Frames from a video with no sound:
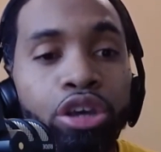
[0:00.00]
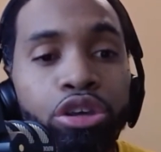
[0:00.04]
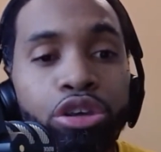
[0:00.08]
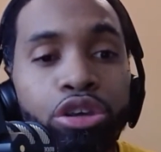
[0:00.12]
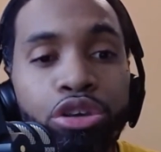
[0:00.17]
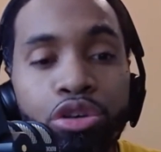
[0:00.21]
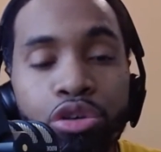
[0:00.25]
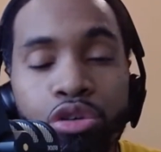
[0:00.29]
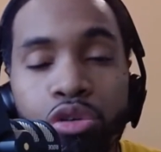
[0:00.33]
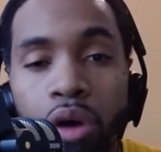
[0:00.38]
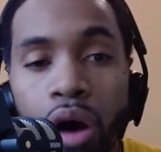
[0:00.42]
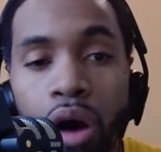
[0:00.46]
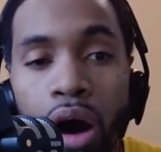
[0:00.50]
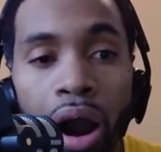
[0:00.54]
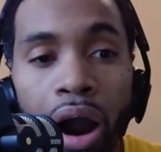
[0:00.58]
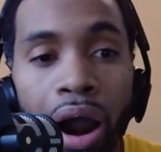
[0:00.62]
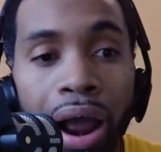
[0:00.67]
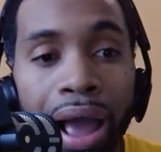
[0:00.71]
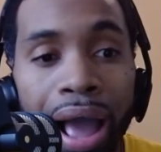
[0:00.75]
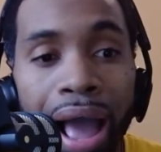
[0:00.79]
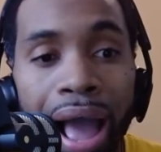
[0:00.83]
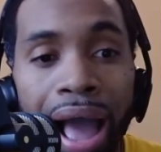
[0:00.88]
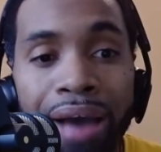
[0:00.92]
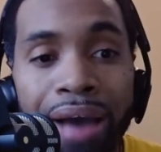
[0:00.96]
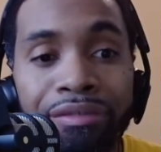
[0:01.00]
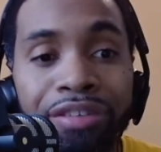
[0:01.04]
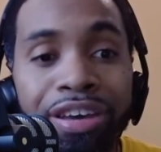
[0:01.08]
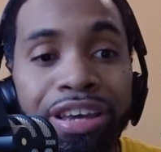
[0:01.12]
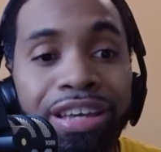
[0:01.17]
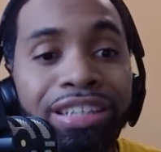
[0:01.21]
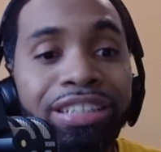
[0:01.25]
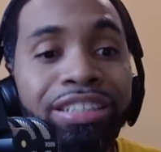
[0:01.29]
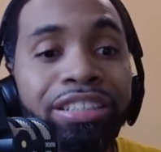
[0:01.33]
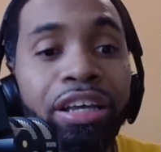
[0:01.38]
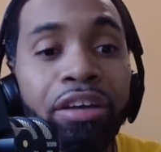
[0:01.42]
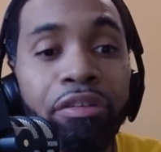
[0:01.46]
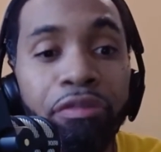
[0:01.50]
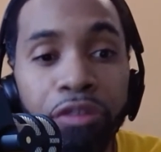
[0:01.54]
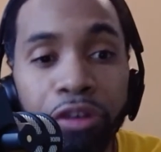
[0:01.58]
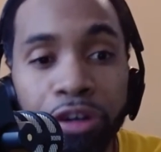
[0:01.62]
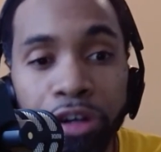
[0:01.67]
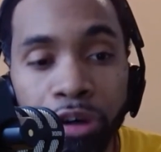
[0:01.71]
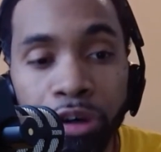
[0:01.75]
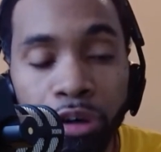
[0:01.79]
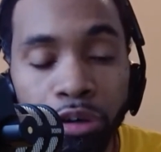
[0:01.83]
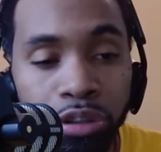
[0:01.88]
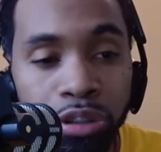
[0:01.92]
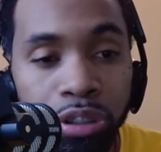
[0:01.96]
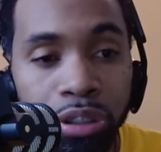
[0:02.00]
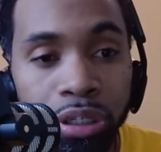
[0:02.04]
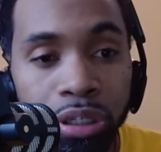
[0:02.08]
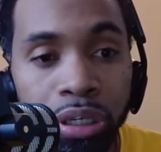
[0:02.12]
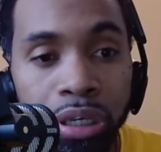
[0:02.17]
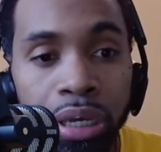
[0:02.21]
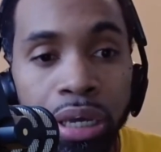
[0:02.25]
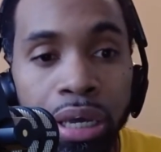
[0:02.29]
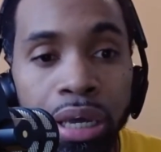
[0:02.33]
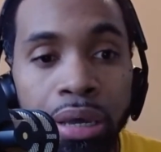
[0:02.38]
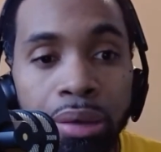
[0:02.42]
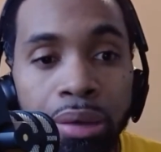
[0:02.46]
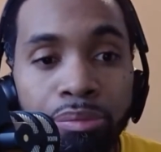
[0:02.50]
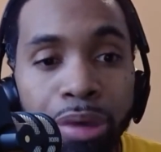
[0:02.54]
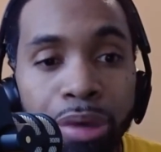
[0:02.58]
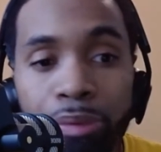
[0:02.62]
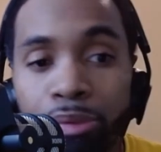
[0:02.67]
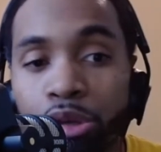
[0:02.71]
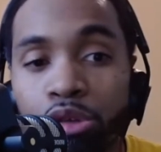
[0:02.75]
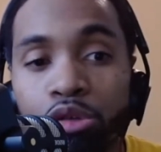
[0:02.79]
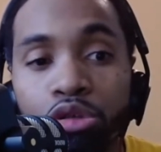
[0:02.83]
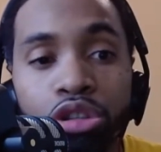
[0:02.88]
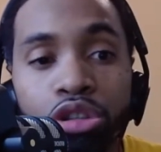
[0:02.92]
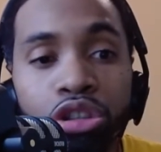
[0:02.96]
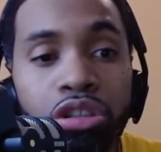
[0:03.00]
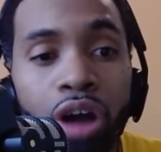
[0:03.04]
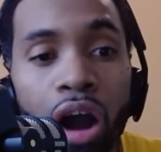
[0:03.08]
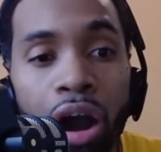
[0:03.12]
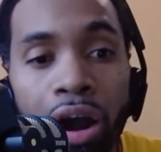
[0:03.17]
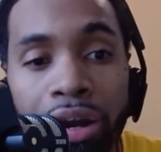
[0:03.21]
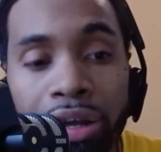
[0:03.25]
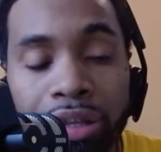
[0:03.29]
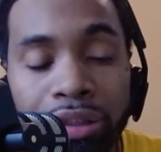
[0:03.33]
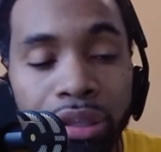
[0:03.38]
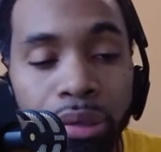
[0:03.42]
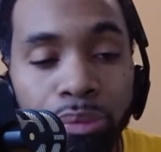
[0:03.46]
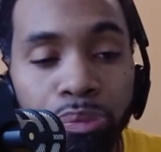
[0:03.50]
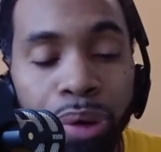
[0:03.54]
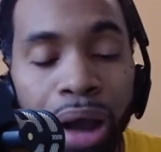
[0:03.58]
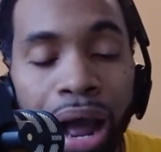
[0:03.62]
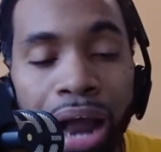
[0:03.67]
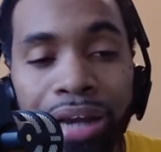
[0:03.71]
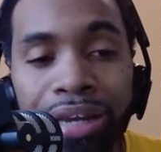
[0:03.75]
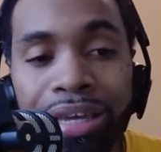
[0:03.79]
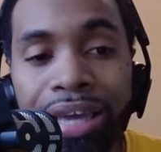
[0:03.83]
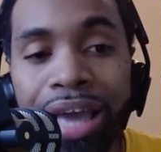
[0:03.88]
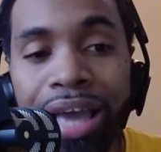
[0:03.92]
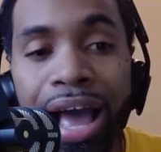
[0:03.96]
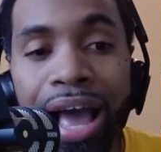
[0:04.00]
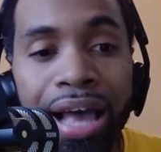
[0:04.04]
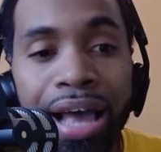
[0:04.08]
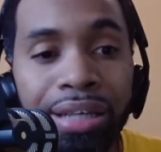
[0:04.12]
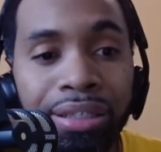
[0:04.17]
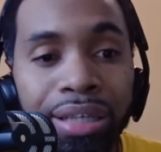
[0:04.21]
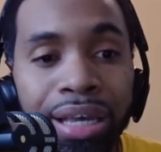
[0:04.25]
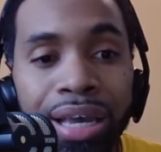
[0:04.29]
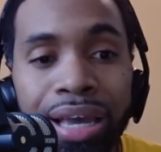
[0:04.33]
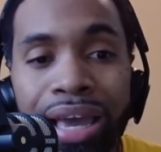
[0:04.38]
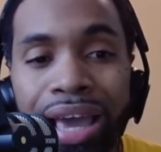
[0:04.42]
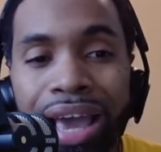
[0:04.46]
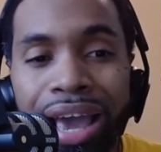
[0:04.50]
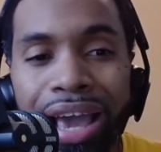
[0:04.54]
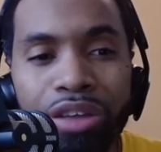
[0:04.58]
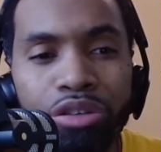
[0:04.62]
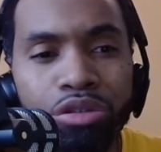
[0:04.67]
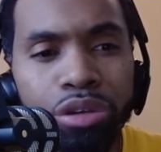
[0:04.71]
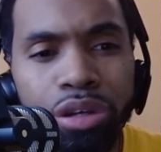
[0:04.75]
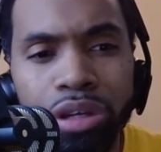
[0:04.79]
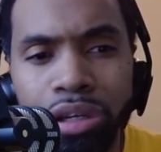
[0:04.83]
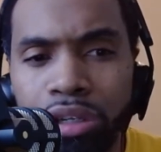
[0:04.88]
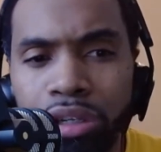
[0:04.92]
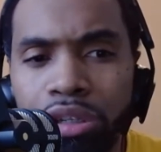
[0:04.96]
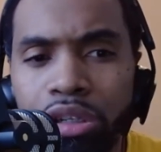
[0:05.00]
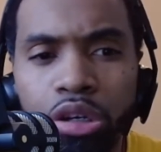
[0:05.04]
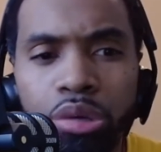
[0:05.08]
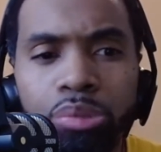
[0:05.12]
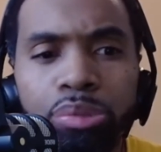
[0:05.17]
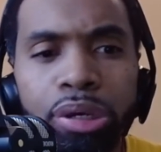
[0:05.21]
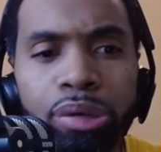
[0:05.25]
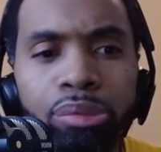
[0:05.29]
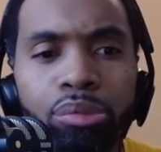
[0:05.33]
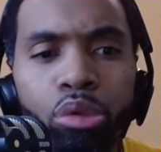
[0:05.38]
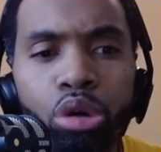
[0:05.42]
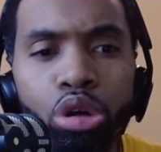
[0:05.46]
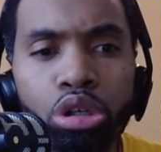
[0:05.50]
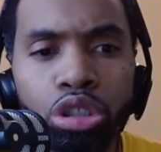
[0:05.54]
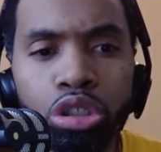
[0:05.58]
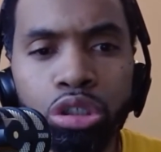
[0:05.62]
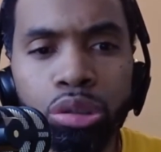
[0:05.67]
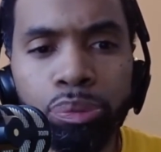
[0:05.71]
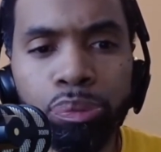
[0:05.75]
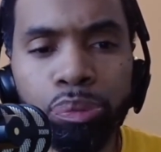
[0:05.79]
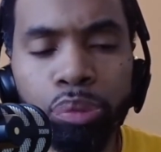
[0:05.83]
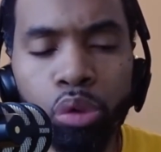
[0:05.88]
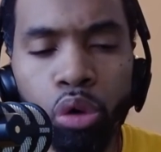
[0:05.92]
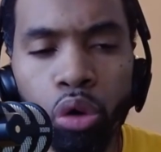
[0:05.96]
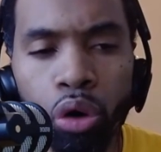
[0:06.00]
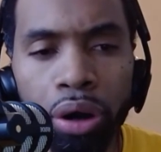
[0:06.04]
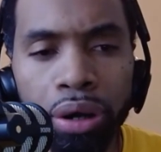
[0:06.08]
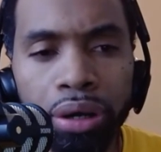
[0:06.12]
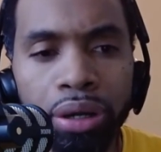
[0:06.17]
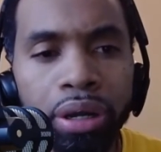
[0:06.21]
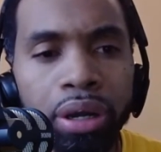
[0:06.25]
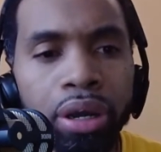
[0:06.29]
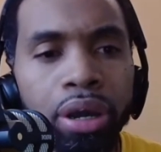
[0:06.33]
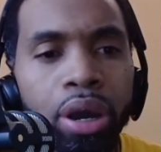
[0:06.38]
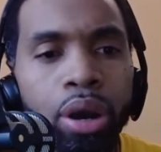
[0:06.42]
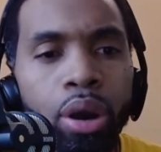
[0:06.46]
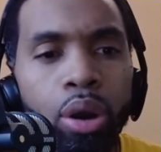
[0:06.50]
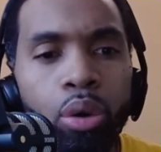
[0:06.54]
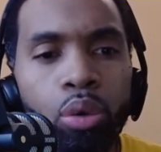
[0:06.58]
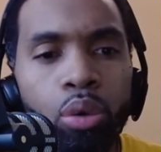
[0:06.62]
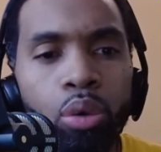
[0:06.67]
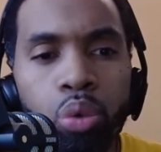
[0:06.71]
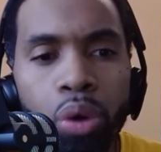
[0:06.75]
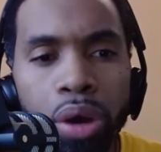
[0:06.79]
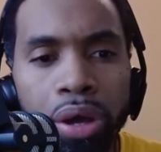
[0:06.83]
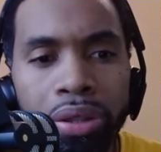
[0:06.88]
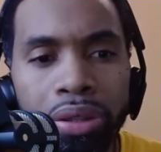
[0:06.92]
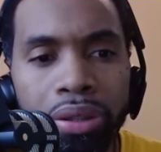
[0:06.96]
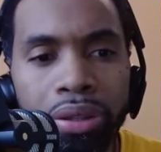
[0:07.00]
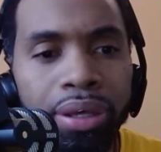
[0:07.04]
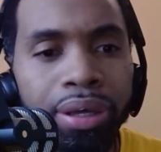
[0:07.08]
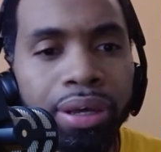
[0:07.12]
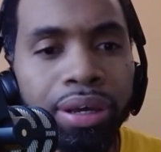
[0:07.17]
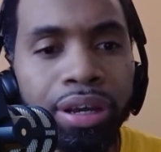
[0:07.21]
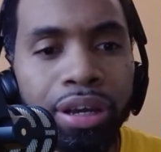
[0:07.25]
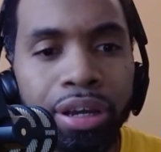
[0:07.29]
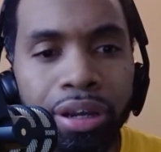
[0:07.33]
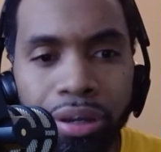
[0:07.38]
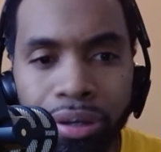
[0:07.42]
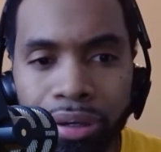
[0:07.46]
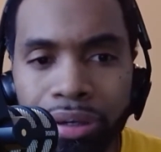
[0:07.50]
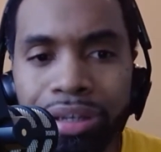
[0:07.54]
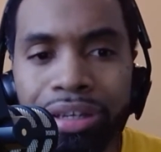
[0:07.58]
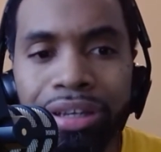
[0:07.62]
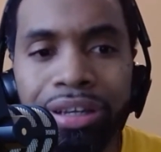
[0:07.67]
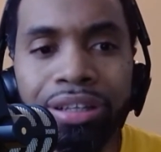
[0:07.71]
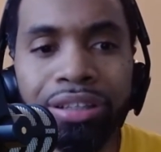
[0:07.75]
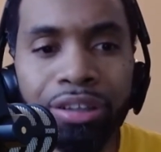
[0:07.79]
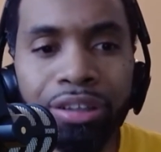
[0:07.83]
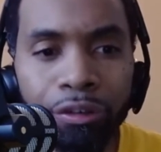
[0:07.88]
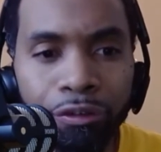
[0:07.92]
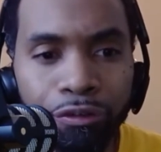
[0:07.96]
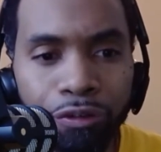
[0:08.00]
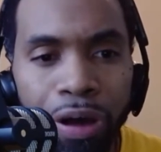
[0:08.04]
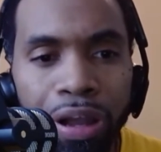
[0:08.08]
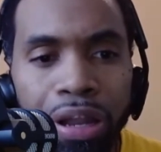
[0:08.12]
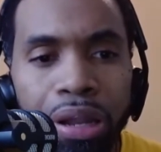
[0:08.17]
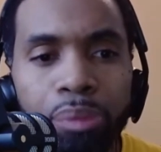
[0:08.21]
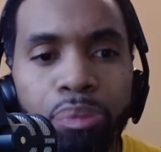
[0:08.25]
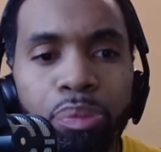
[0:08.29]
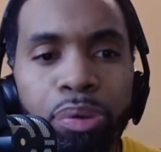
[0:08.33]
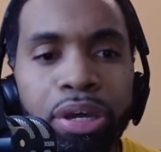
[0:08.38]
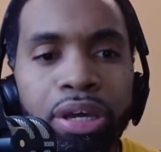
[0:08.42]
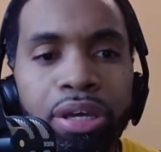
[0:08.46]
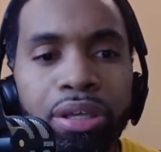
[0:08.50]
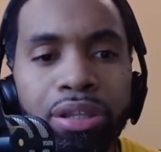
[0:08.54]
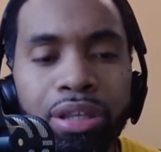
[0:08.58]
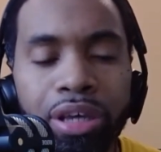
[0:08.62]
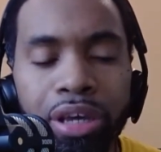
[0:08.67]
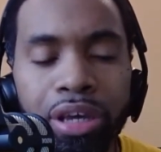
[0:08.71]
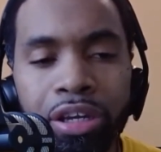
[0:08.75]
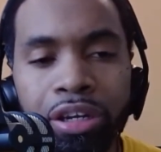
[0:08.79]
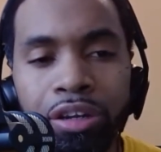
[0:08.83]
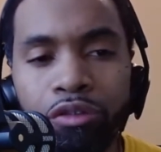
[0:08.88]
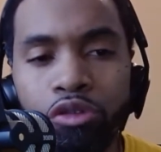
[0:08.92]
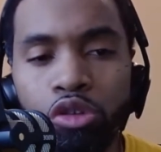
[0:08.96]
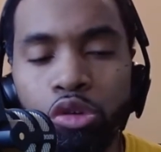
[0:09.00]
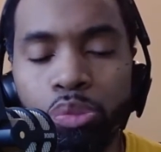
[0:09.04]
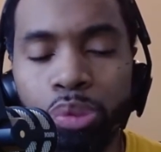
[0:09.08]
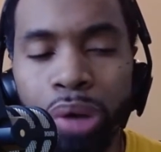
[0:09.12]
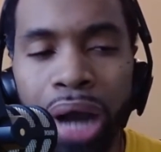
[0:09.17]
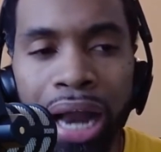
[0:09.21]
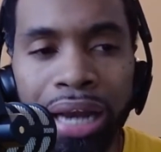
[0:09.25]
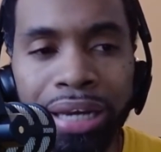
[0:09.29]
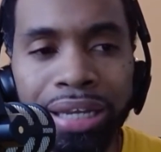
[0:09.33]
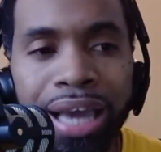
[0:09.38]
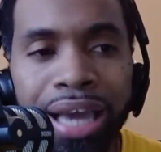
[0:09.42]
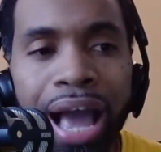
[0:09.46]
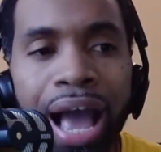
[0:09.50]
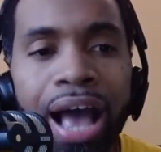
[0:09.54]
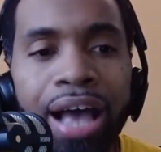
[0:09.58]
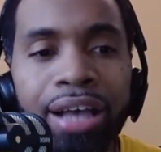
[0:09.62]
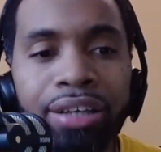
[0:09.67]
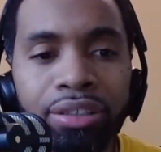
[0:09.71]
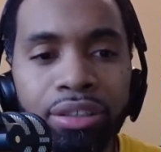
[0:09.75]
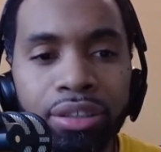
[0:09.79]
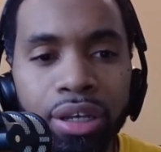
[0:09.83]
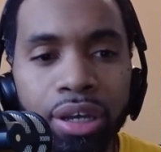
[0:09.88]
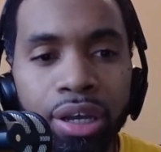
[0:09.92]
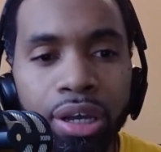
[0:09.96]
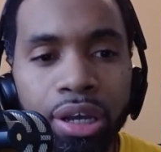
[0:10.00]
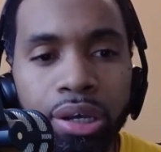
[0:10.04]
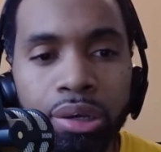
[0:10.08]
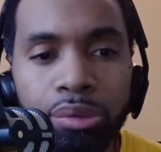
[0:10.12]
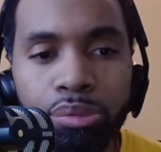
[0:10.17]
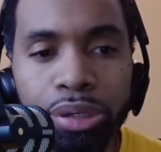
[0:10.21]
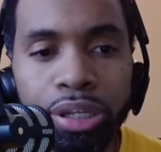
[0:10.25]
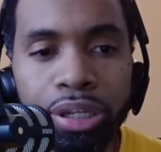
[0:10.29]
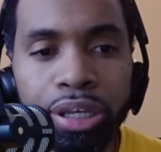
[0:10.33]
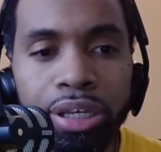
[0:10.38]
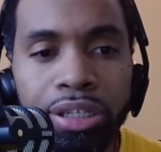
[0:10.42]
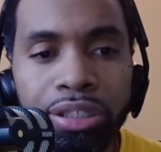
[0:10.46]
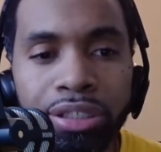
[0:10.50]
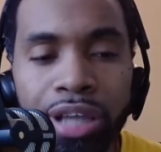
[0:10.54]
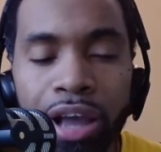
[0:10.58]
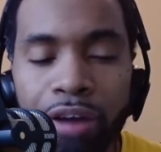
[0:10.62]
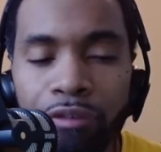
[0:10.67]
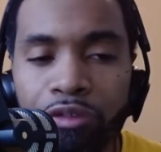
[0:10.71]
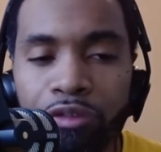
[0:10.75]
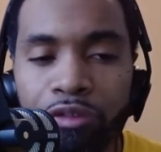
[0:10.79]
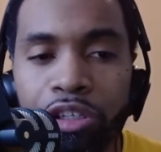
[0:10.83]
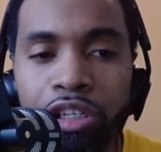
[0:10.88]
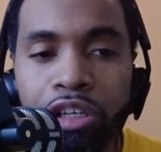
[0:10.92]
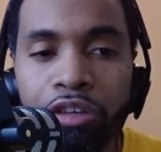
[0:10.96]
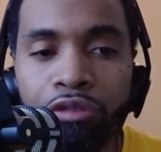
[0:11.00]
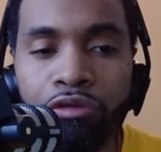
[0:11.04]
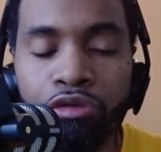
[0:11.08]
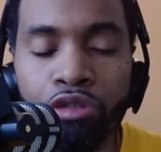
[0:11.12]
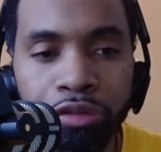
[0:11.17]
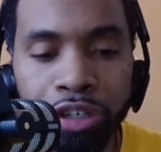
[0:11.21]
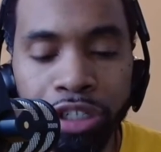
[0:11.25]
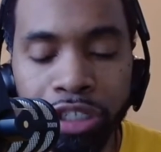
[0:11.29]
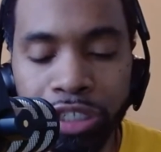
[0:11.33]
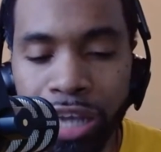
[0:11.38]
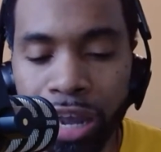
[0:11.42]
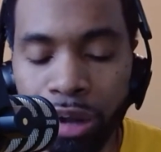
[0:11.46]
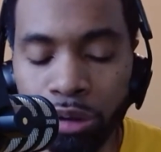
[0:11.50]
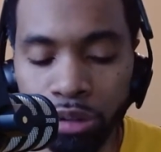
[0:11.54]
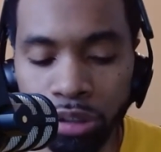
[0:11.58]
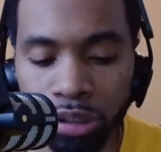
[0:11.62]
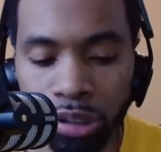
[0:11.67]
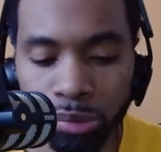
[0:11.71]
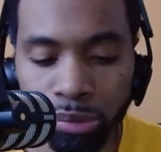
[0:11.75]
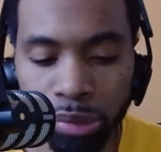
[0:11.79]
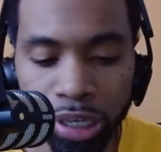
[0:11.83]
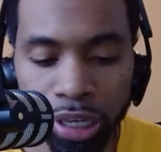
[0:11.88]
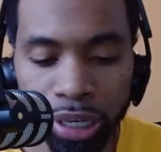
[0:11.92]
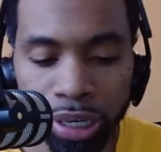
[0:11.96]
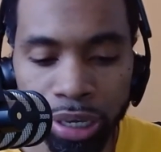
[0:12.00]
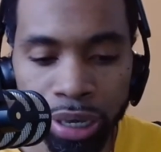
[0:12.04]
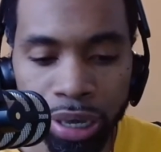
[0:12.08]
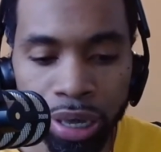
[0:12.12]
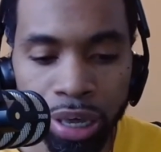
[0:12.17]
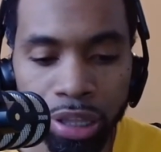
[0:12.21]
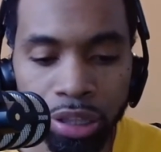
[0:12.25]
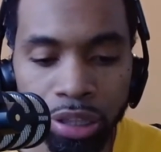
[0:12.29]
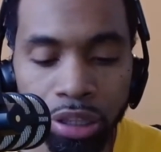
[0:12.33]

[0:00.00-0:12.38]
You are having difficulty. Maybe you started the podcast and you need a little bit more support with developing the interview podcast, please definitely reach out to me.